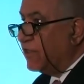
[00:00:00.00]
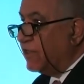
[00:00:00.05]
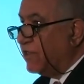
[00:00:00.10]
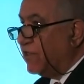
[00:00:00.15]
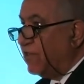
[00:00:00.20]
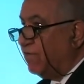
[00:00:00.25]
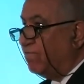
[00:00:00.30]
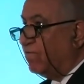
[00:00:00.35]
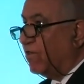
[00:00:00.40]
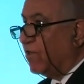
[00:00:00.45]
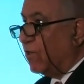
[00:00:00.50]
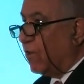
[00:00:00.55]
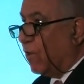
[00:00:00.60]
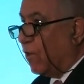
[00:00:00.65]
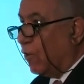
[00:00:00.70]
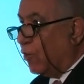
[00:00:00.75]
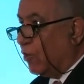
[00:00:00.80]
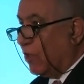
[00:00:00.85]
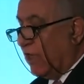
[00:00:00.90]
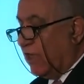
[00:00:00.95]
civil
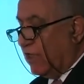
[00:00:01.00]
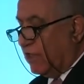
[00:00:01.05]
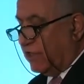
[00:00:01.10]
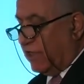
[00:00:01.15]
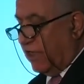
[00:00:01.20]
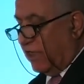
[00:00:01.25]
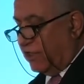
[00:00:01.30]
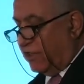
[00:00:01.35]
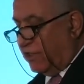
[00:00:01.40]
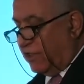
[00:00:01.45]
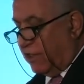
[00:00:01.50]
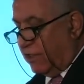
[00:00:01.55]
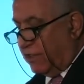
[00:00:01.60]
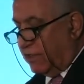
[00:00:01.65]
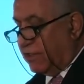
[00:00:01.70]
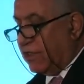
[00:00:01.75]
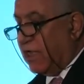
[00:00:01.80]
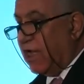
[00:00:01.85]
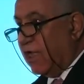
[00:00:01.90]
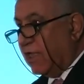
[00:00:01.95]

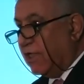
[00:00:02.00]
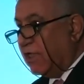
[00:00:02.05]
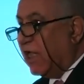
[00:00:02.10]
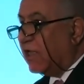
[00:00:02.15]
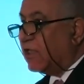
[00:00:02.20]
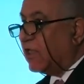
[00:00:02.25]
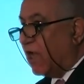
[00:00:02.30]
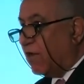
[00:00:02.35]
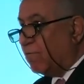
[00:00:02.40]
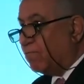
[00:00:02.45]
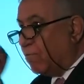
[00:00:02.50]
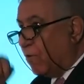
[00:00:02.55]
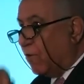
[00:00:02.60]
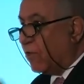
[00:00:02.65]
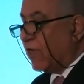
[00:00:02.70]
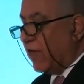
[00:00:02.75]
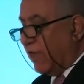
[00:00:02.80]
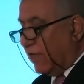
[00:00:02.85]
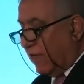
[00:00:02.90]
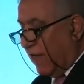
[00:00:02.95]
organizations that are
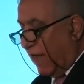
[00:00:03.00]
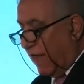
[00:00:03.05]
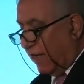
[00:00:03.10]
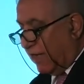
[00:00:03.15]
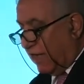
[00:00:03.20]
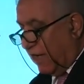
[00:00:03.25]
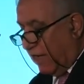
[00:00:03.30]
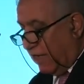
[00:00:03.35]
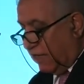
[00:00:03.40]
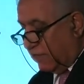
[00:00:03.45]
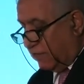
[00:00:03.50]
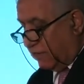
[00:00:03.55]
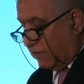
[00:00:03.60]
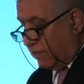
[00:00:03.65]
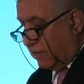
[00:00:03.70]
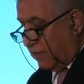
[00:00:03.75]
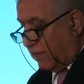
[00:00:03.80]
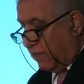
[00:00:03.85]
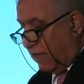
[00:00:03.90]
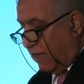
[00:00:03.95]
working like us,
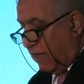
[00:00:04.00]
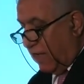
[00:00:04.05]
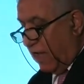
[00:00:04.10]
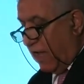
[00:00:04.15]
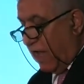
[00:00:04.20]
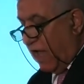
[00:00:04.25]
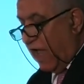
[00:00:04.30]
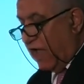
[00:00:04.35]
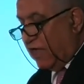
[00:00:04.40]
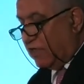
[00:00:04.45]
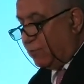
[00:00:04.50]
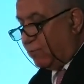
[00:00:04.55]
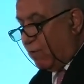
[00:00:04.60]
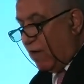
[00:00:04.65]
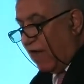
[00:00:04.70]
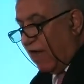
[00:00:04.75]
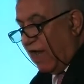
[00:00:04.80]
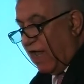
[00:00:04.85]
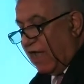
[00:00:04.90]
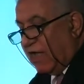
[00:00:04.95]
as
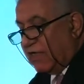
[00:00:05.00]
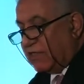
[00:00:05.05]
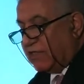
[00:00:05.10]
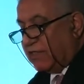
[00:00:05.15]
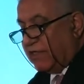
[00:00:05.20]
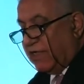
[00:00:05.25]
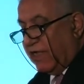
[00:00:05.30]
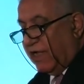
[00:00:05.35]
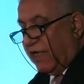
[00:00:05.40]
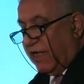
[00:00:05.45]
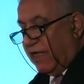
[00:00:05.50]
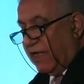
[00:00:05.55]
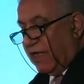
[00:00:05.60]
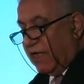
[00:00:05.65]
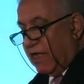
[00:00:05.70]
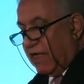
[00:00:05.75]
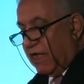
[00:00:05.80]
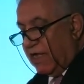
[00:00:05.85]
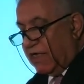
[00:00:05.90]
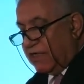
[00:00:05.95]
well as
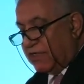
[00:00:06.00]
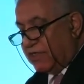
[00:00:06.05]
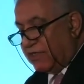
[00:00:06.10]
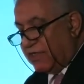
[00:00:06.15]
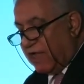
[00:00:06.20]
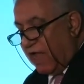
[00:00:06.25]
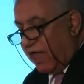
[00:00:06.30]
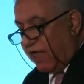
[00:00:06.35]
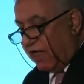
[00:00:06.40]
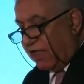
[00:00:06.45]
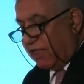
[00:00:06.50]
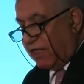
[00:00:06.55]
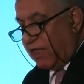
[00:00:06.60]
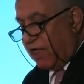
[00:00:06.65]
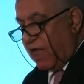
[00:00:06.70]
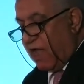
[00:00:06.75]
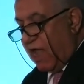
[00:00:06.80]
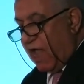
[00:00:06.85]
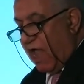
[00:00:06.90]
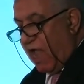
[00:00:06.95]
the state
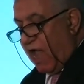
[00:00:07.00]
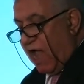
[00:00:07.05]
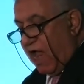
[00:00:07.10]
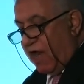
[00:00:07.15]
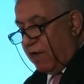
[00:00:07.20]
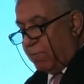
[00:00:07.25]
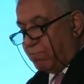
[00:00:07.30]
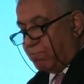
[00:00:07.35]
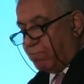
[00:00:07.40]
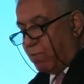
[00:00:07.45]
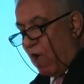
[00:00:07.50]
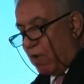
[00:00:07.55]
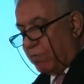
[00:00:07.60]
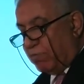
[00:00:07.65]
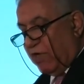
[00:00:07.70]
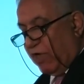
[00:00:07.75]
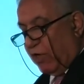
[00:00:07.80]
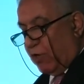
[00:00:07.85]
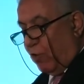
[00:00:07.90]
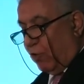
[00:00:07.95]
and
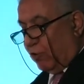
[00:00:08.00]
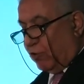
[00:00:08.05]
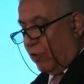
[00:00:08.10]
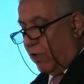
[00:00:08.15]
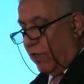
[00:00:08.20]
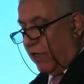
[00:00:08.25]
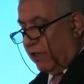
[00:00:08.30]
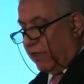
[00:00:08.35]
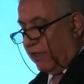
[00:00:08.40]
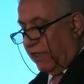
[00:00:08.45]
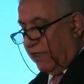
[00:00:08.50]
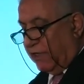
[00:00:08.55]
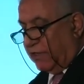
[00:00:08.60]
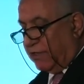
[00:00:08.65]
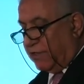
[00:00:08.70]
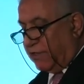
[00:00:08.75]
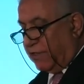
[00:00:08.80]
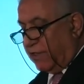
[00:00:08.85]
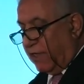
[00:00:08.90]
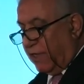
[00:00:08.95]
public
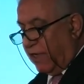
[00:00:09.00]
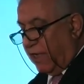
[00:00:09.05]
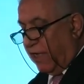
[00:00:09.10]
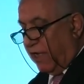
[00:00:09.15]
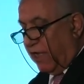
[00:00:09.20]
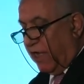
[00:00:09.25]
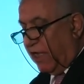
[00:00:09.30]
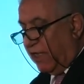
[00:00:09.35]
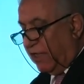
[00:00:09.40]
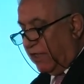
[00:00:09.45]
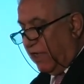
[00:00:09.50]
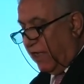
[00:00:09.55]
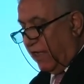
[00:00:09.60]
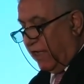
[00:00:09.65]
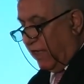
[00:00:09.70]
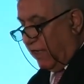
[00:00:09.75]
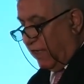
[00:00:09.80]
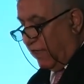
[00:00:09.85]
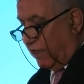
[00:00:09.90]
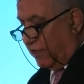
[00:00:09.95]
authorities in the
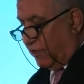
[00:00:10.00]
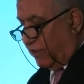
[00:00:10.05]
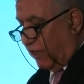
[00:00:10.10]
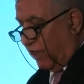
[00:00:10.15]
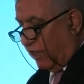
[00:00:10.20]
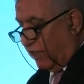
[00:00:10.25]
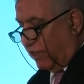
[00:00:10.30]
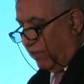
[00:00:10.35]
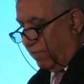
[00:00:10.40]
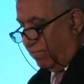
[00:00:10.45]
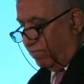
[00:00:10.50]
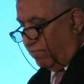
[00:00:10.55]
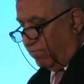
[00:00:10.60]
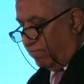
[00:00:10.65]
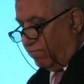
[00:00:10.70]
initiative.